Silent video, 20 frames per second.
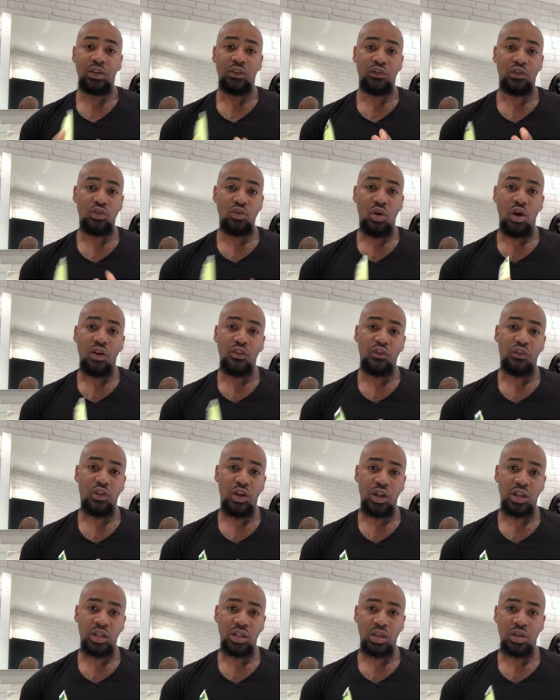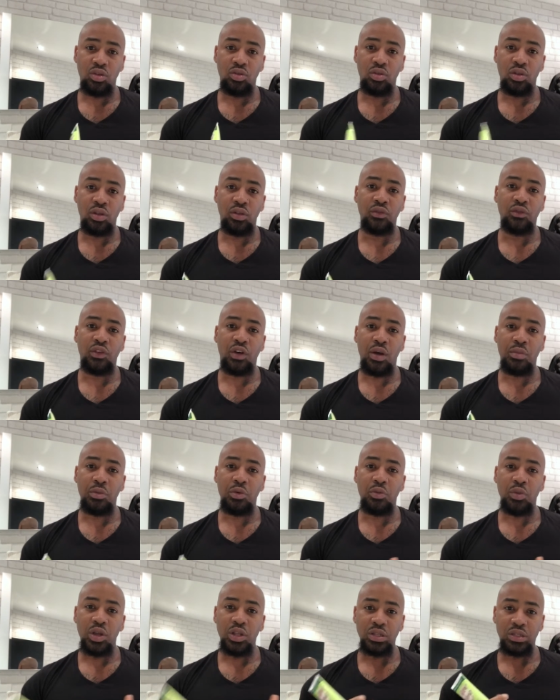if you are finding that you're in an
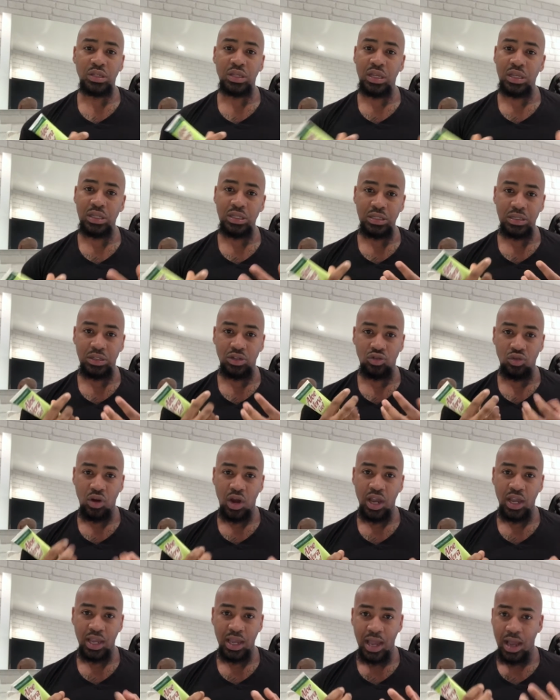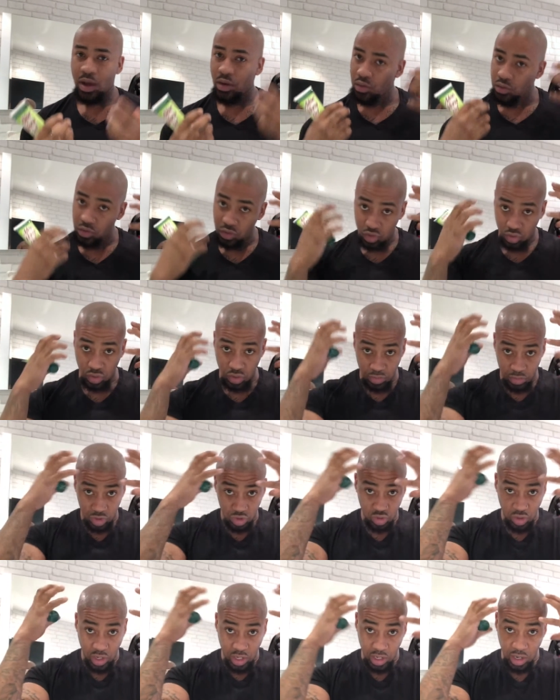environment where the skin is drying out or the treatment's
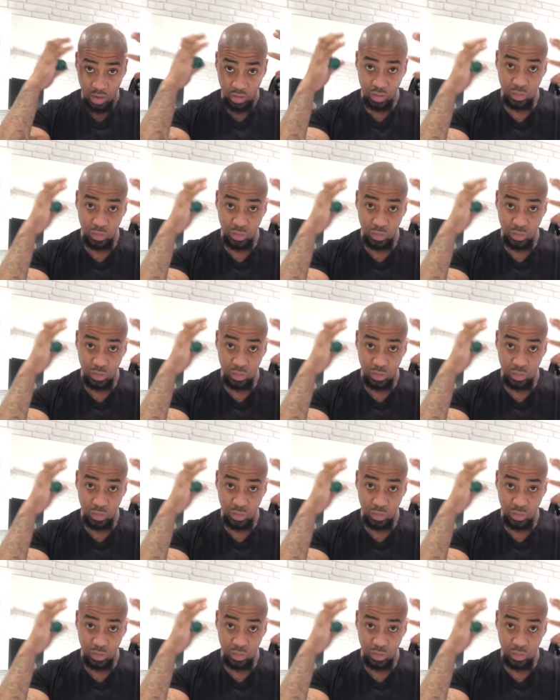drying out,